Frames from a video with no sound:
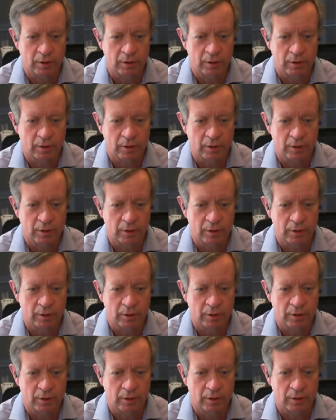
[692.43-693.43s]
that they
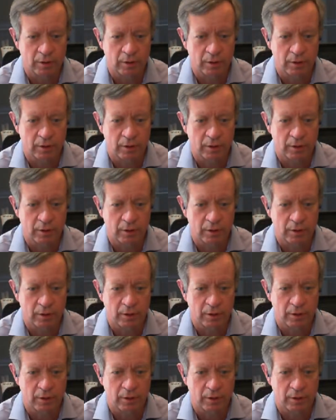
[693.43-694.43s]
published. So we
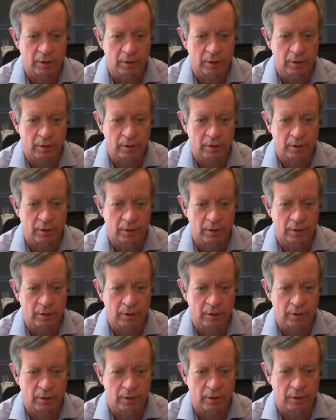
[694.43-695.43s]
didn't have to go create
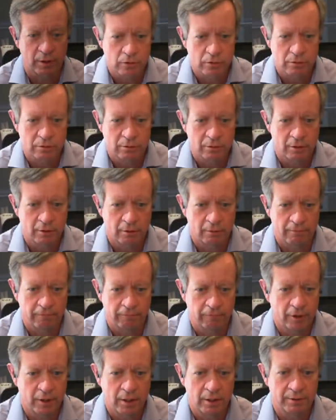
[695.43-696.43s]
those or pay for
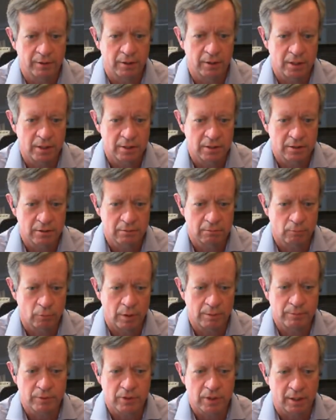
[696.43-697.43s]
those. They're free on the
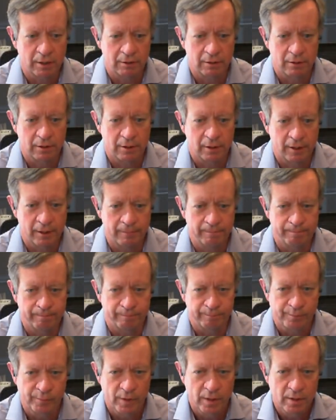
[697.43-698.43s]
NIST website.
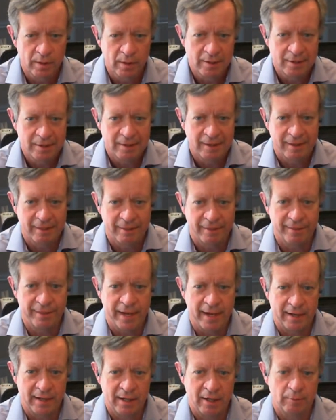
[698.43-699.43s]
And
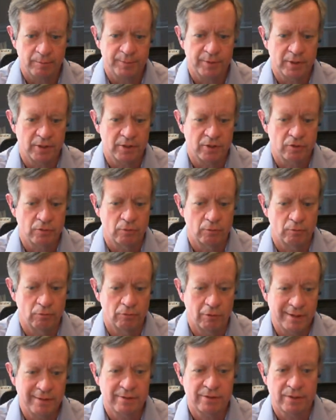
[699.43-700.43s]
that helped us
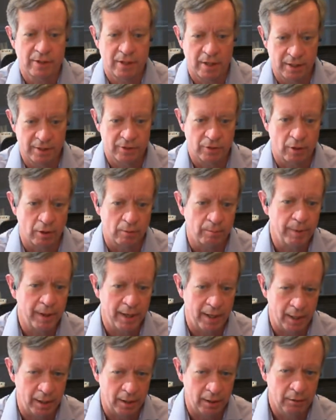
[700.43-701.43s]
right size our
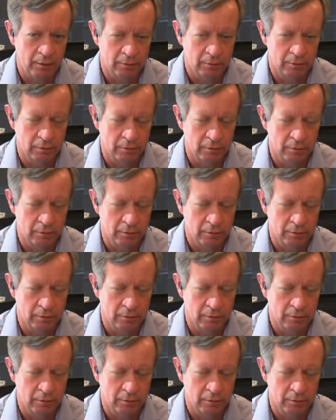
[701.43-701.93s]
pay